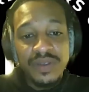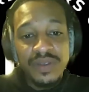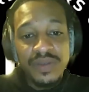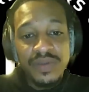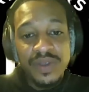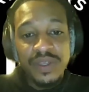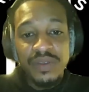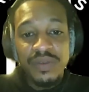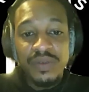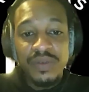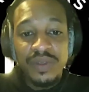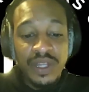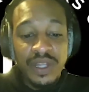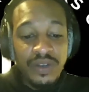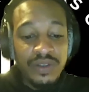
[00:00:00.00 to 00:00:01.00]
where you
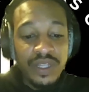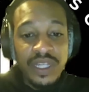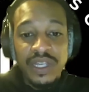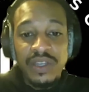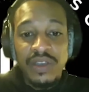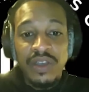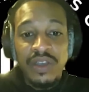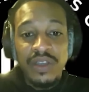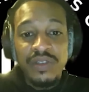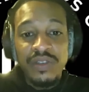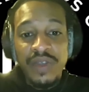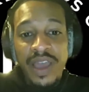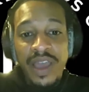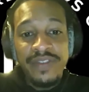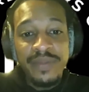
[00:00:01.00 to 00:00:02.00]
literally, you
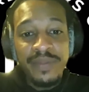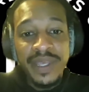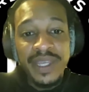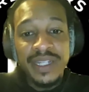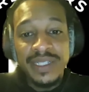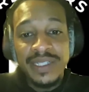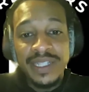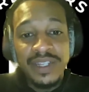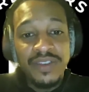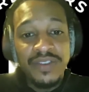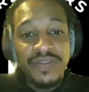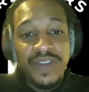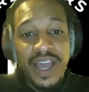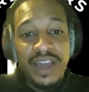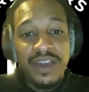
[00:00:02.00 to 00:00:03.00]
have to be in a single
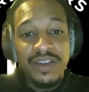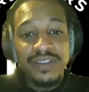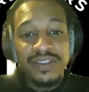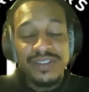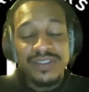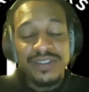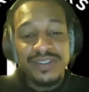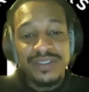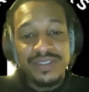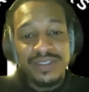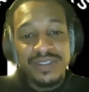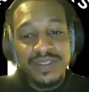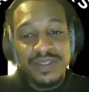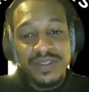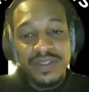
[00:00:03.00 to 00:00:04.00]
file,
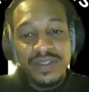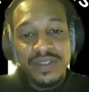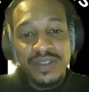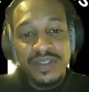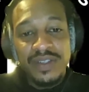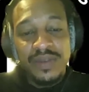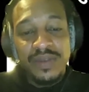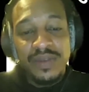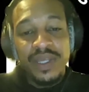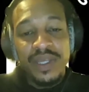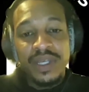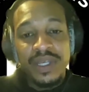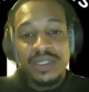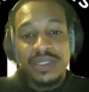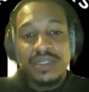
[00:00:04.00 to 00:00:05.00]

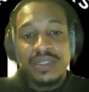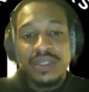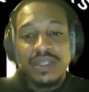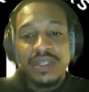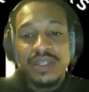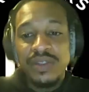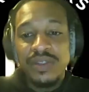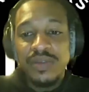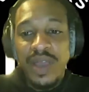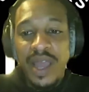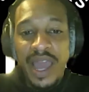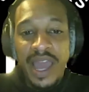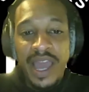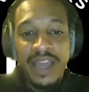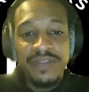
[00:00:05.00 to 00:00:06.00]
because you
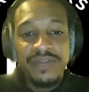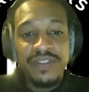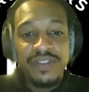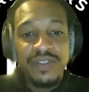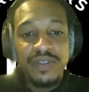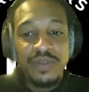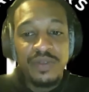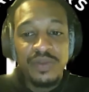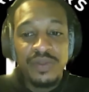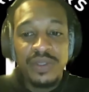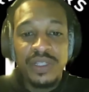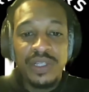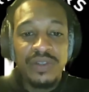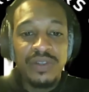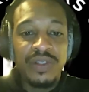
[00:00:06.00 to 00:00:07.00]
have to
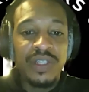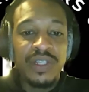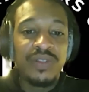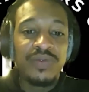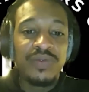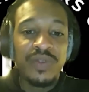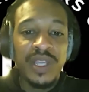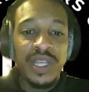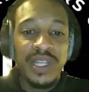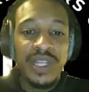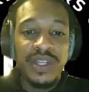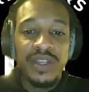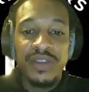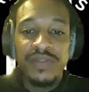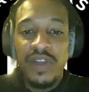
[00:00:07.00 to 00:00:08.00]
literally
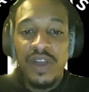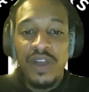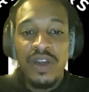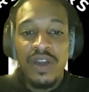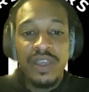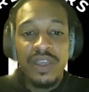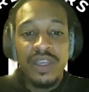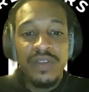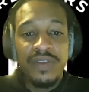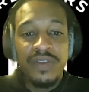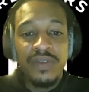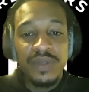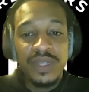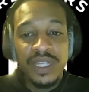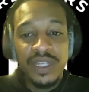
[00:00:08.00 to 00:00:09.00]
rid of all
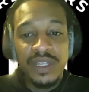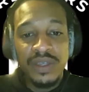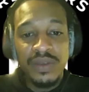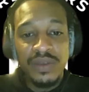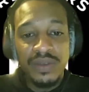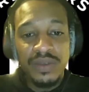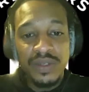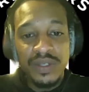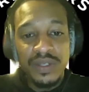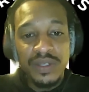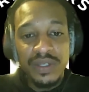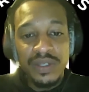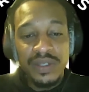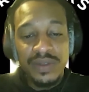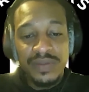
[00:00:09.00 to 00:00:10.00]
evil within you.
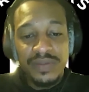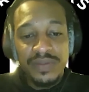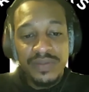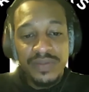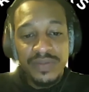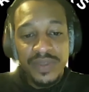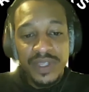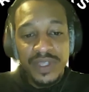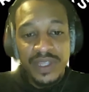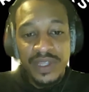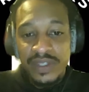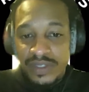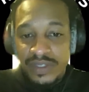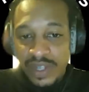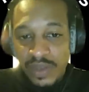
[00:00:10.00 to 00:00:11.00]
And
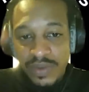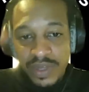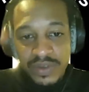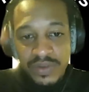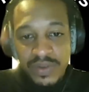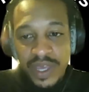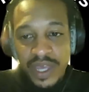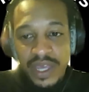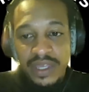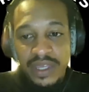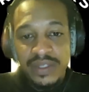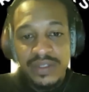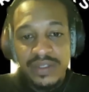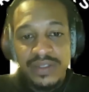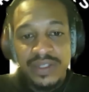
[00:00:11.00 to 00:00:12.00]
there's no other way.
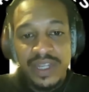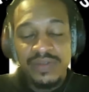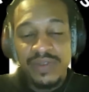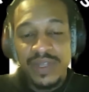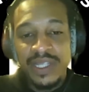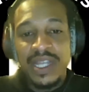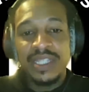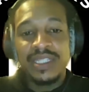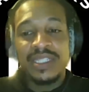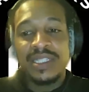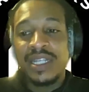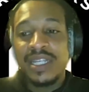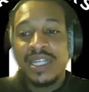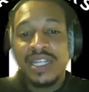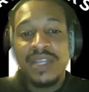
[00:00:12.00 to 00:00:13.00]
That's why Yache
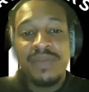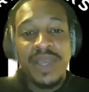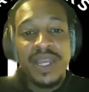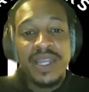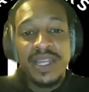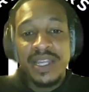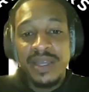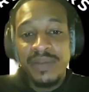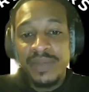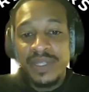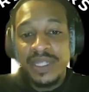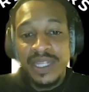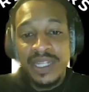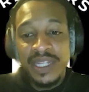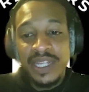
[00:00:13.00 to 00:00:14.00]
say, any man that
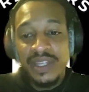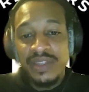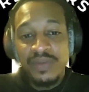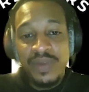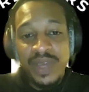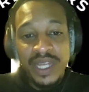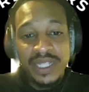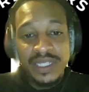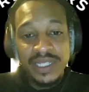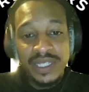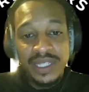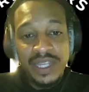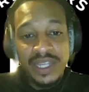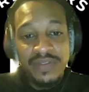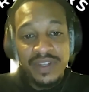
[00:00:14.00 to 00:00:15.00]
cometh any other way is a
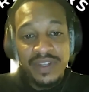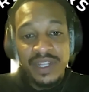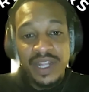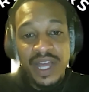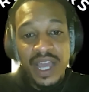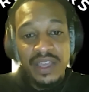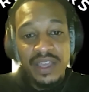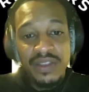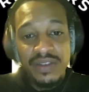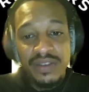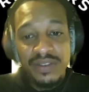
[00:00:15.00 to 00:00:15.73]
thief and a liar.